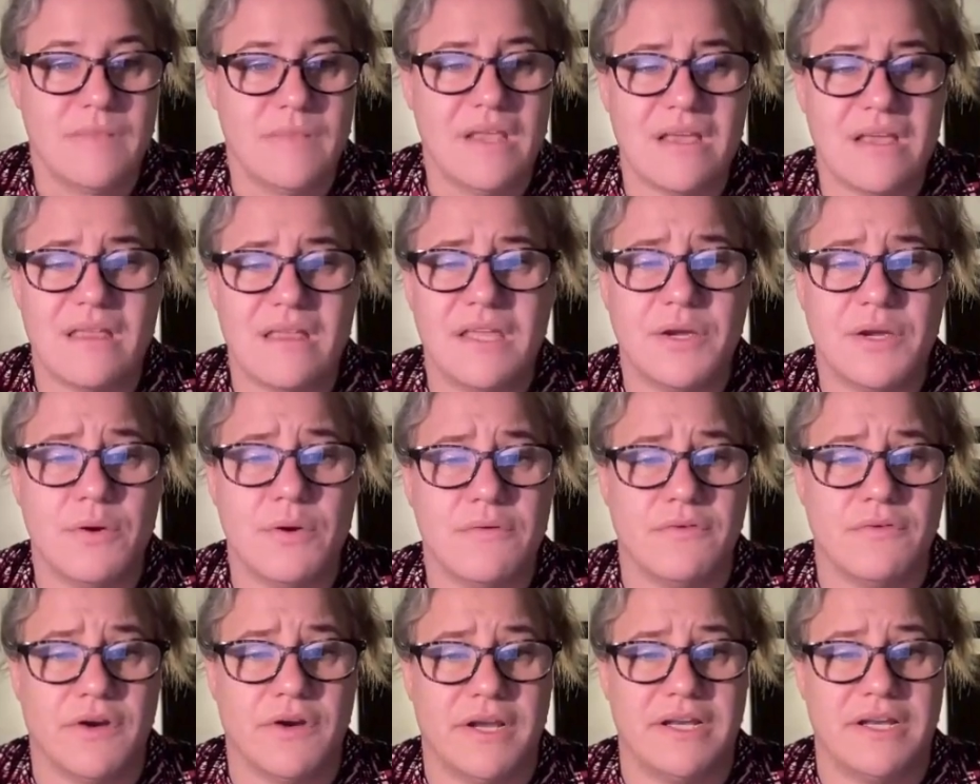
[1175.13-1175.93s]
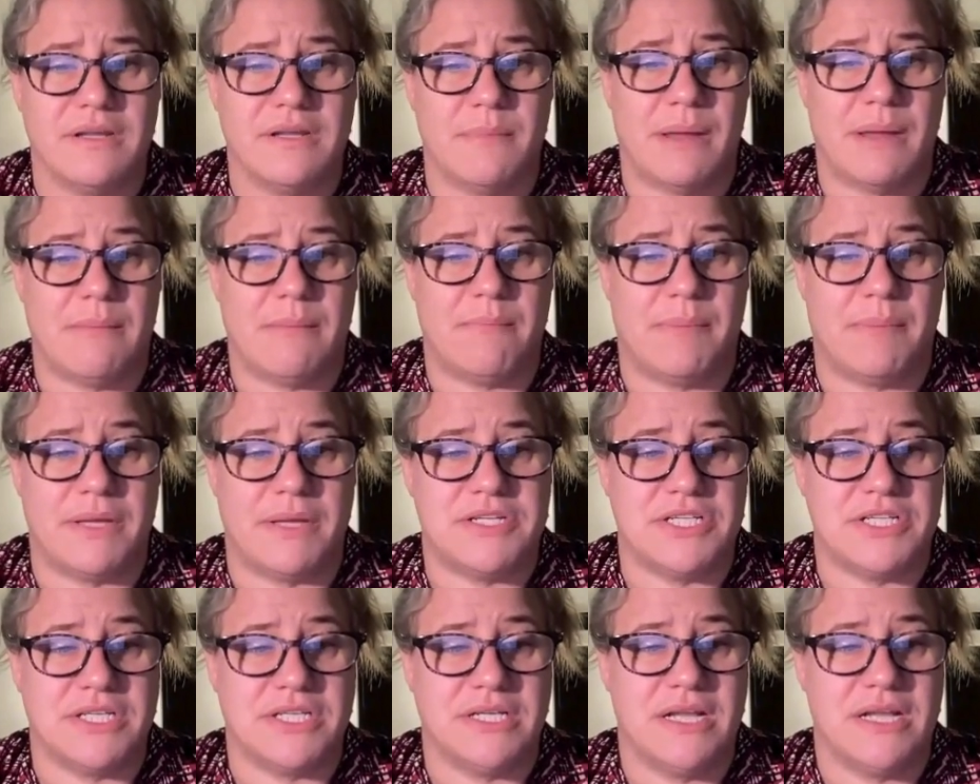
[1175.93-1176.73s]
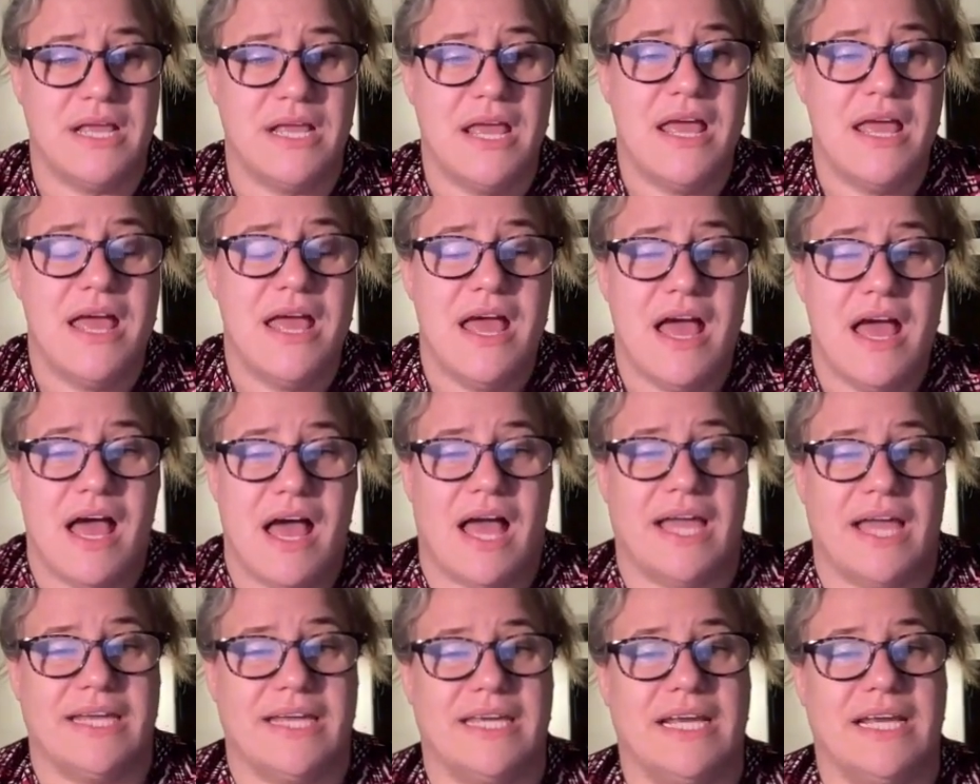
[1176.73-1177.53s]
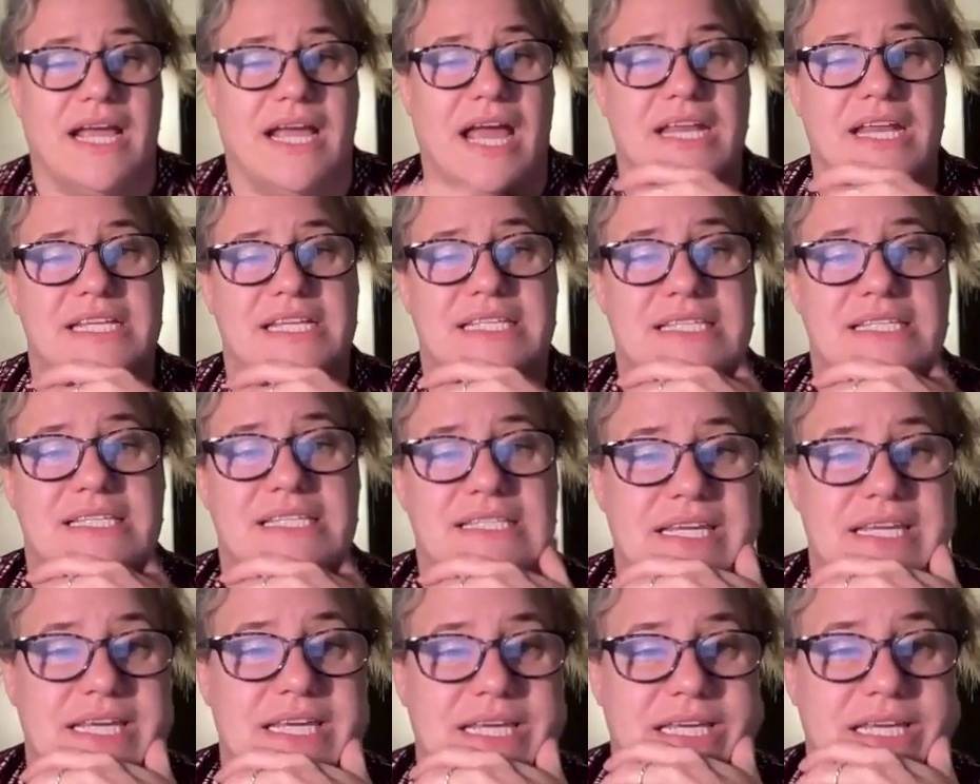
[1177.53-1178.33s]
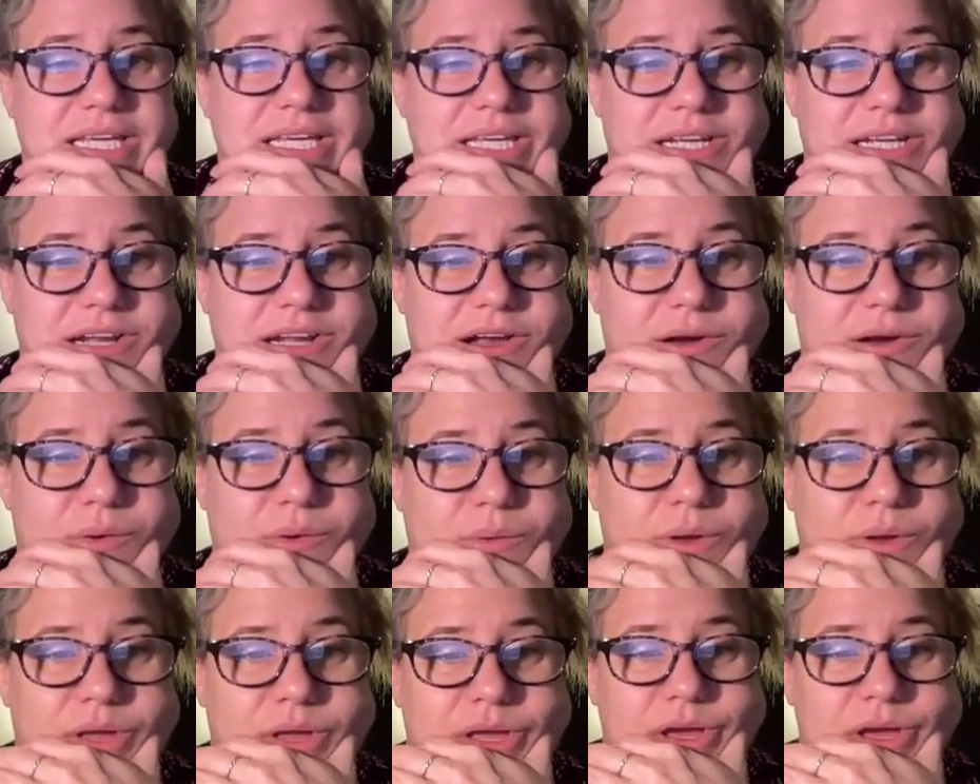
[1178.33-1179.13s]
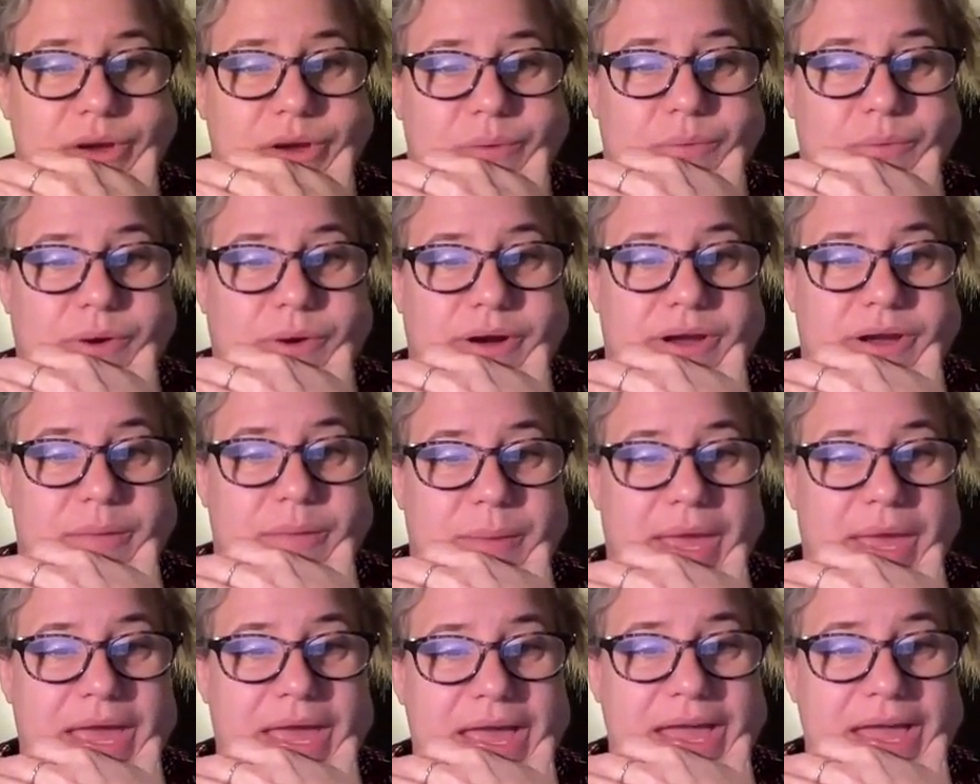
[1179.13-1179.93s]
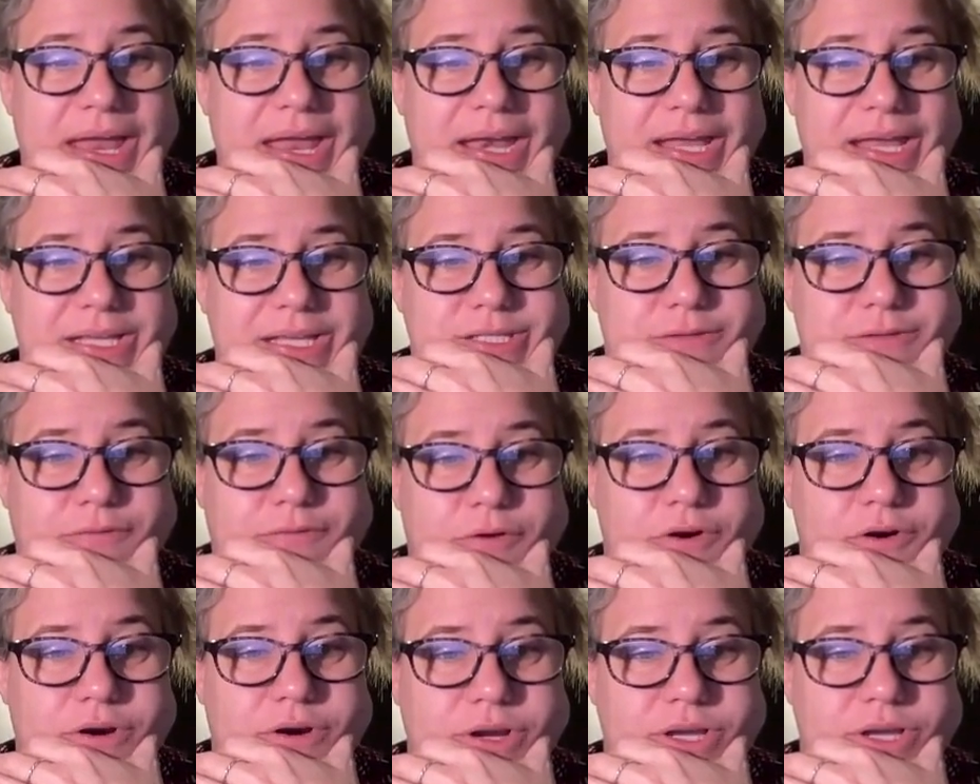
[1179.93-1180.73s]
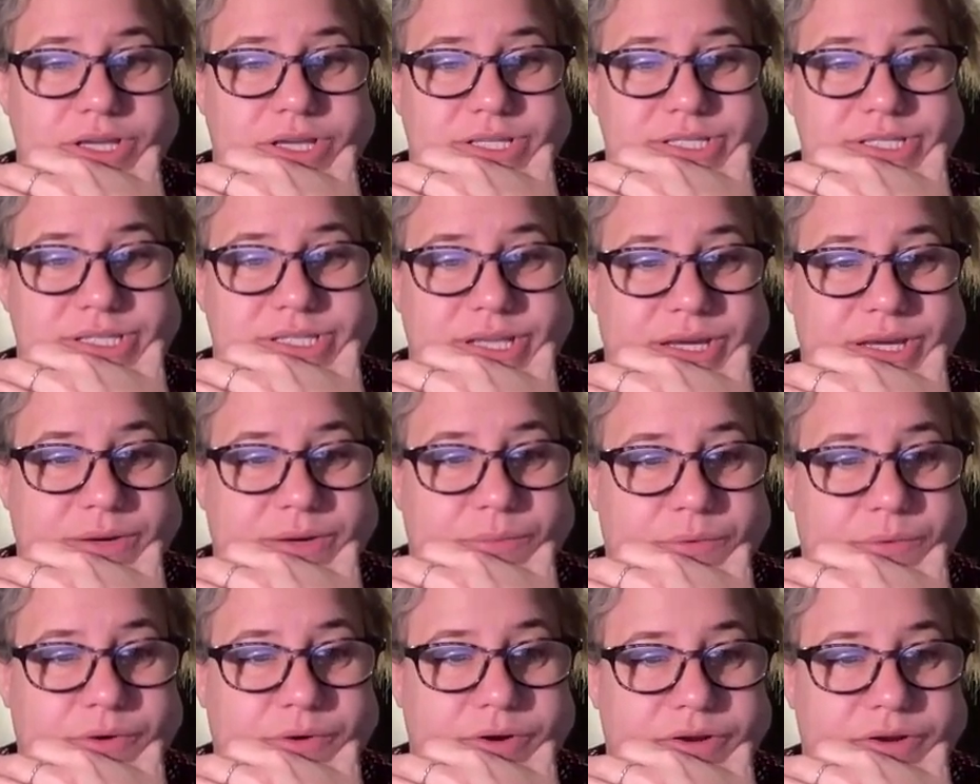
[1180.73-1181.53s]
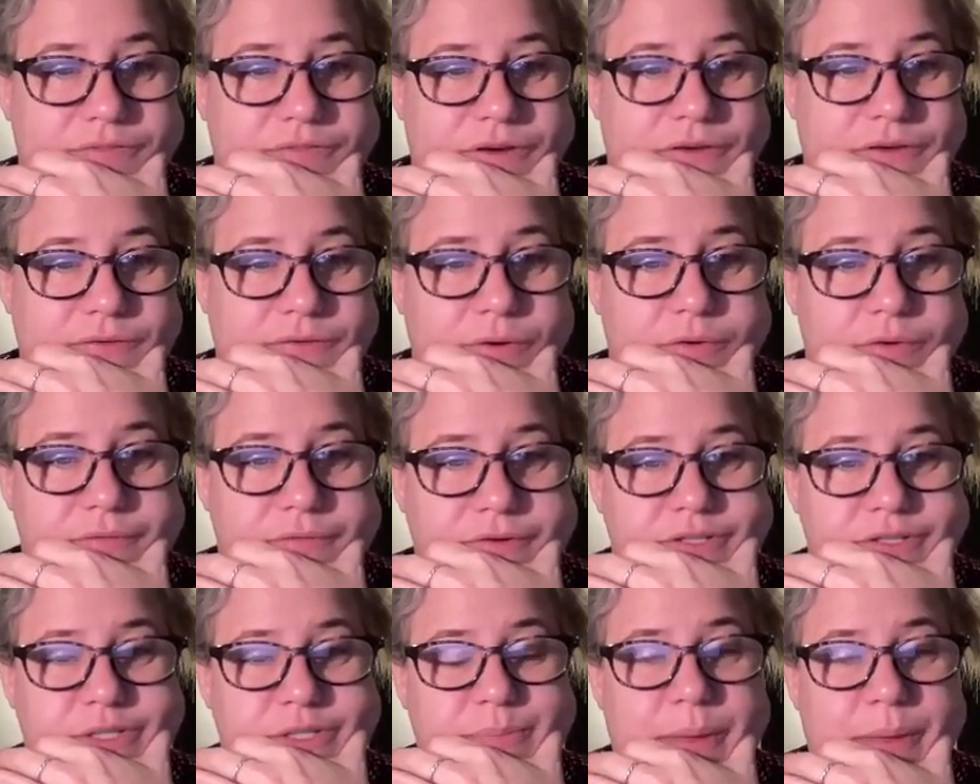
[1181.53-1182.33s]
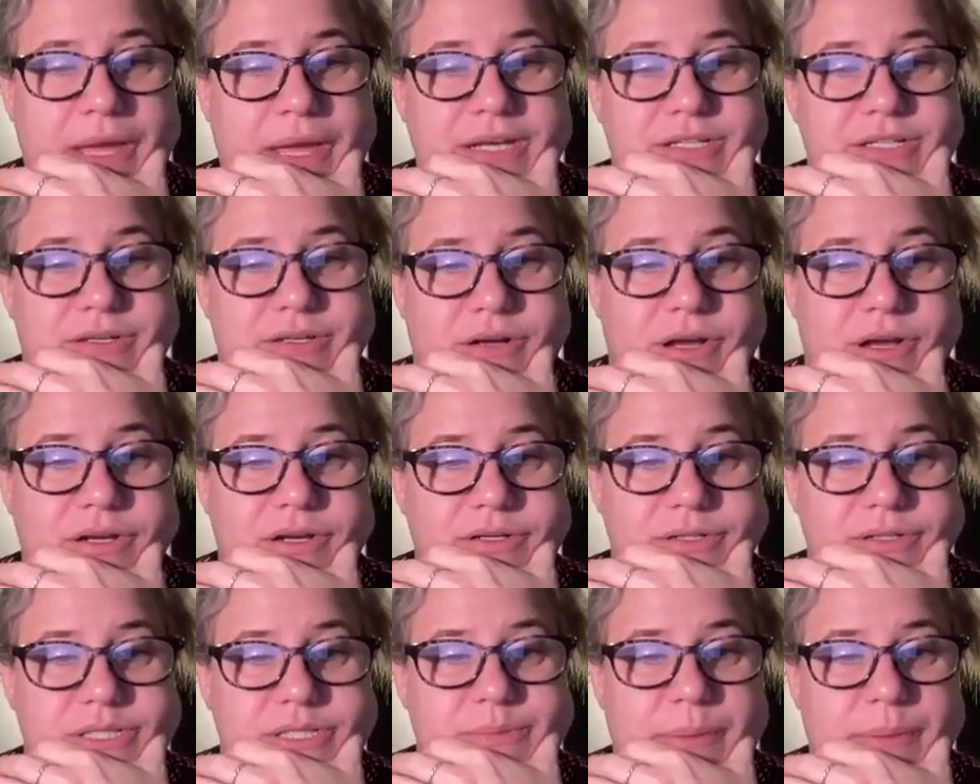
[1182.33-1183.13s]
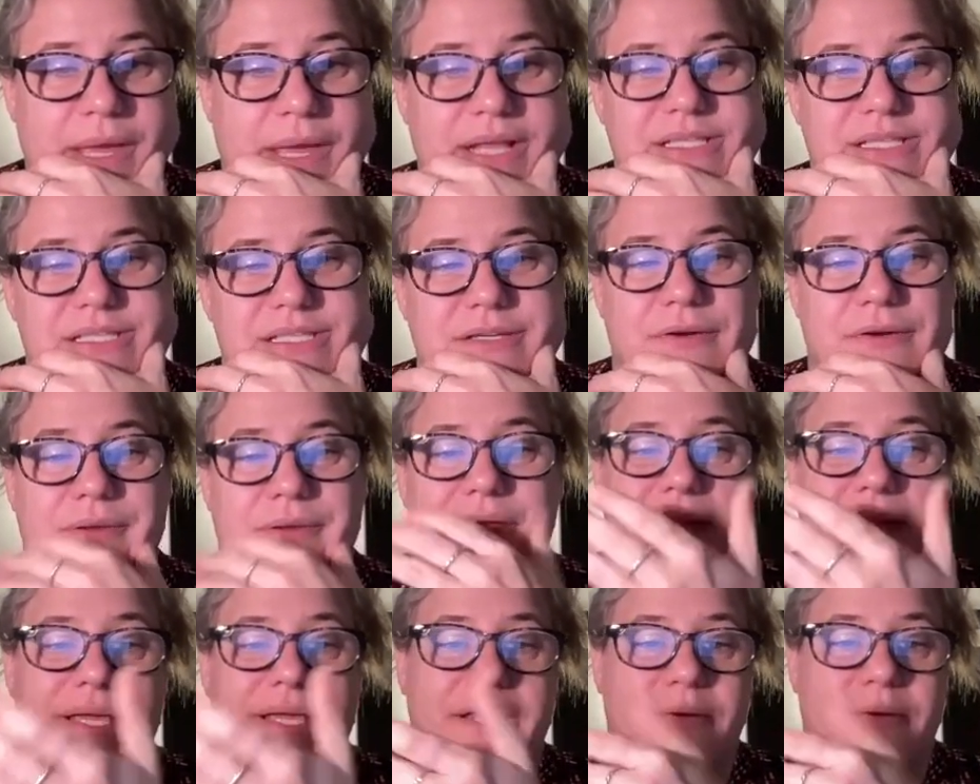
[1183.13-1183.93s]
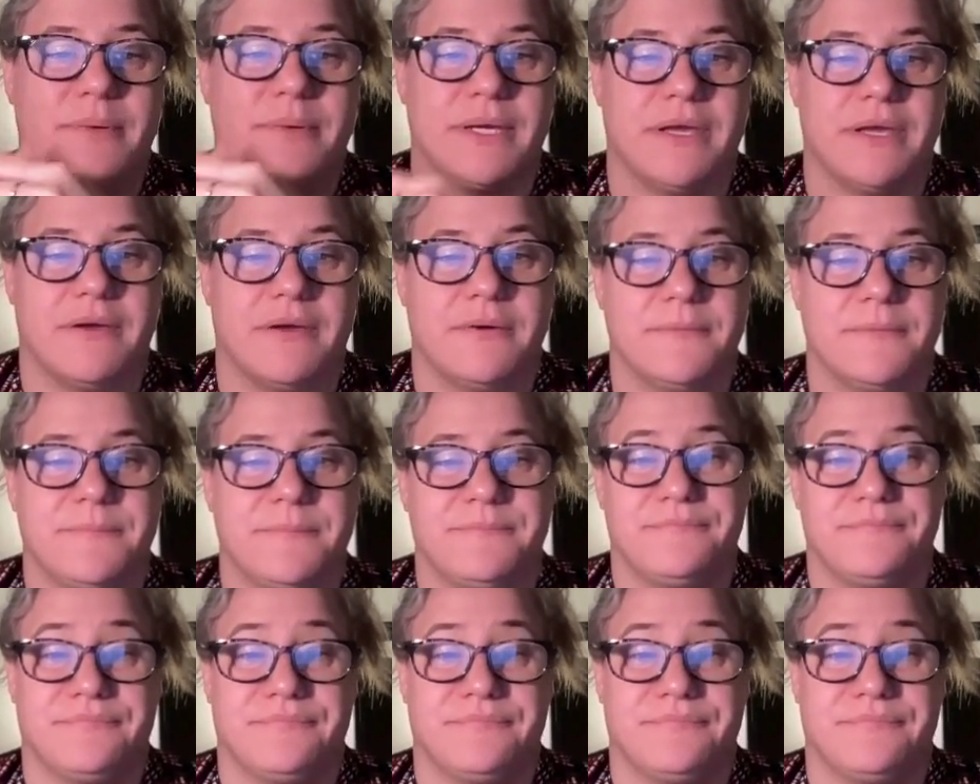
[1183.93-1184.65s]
click over into my budget, I can kind of see, where I'm at as far as like where if I've overspent or underspent. So like, here we go.